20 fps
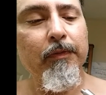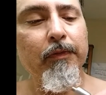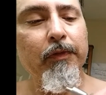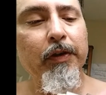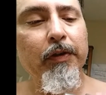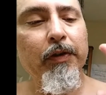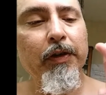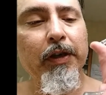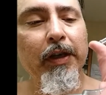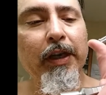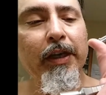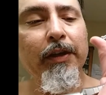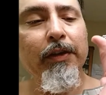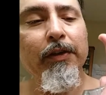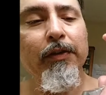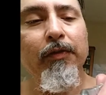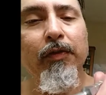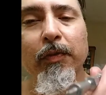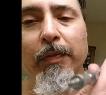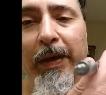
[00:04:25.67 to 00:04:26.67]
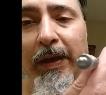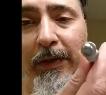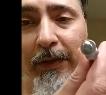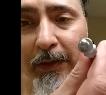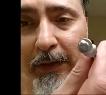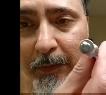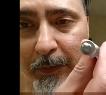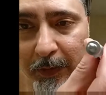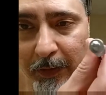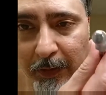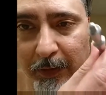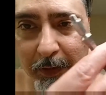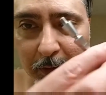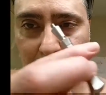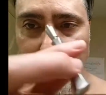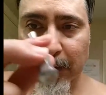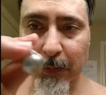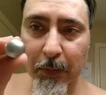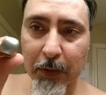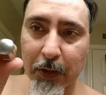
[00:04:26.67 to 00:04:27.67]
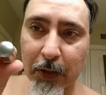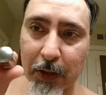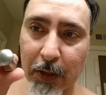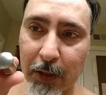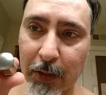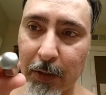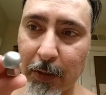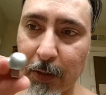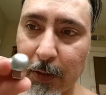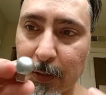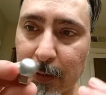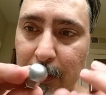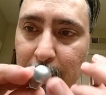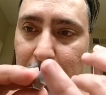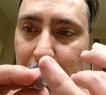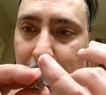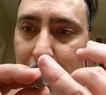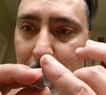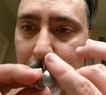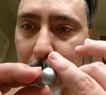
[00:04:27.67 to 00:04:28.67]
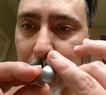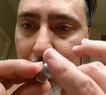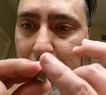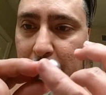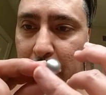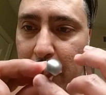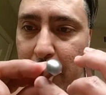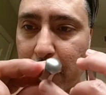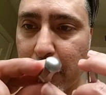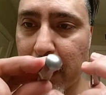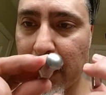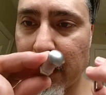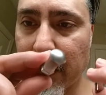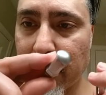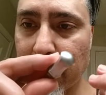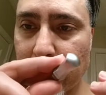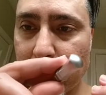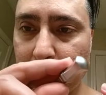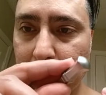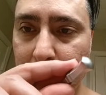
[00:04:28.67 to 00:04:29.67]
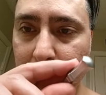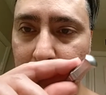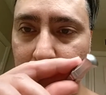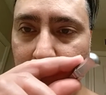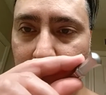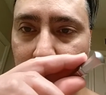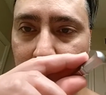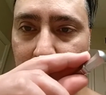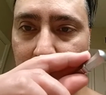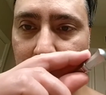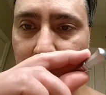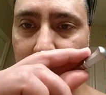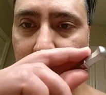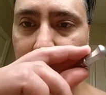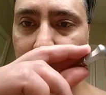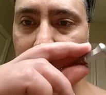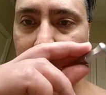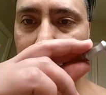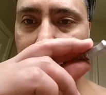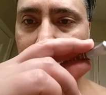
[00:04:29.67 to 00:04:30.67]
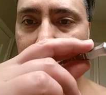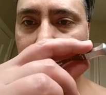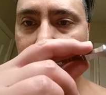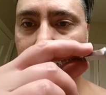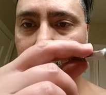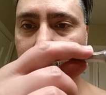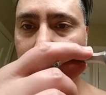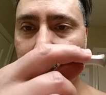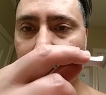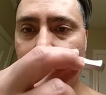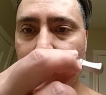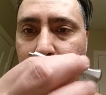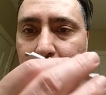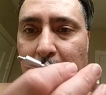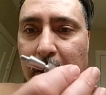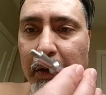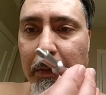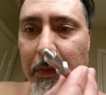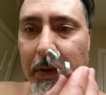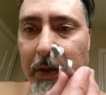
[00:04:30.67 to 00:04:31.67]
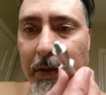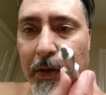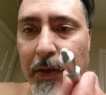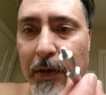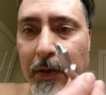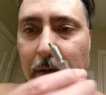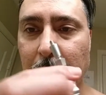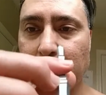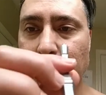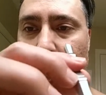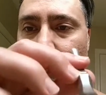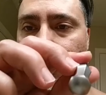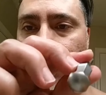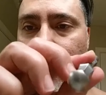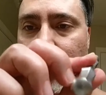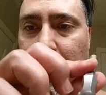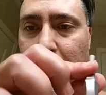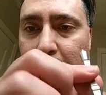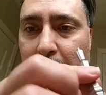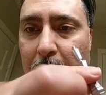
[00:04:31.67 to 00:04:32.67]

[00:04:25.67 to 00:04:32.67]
very negative about something that is machined. It's got a rounded bottom on the bottom end there of the